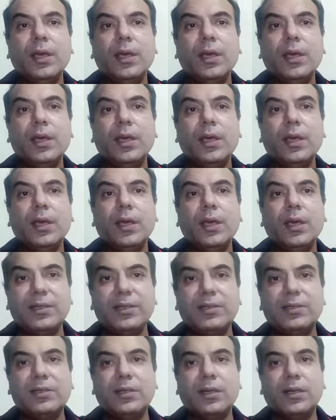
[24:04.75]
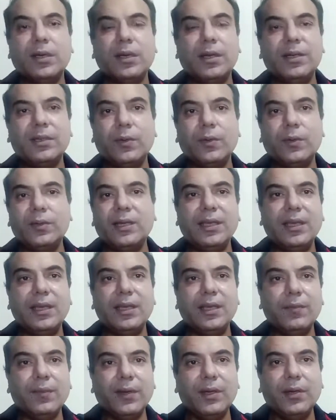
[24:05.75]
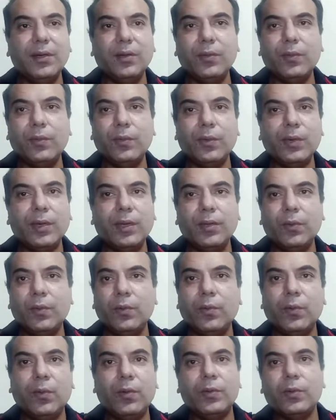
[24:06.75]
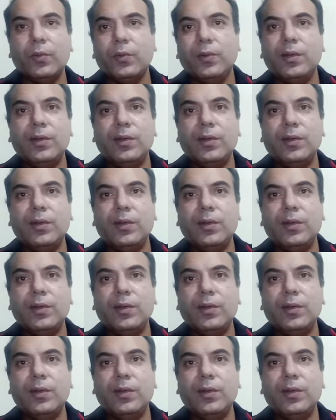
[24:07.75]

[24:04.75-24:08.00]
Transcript: so much discount that even you go to